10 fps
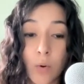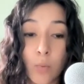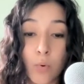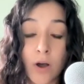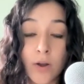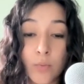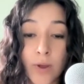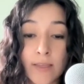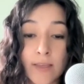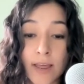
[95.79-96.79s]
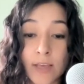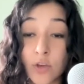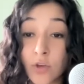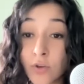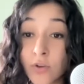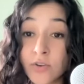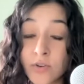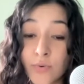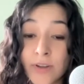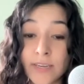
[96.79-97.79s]
one way that I could
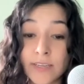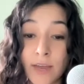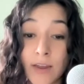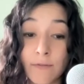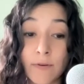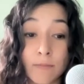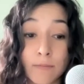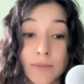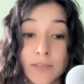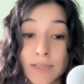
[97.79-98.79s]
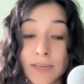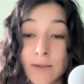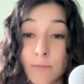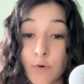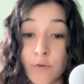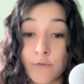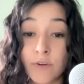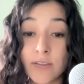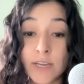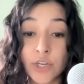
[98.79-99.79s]
do it, aside from deleting more
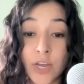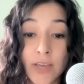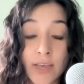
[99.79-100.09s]
footage,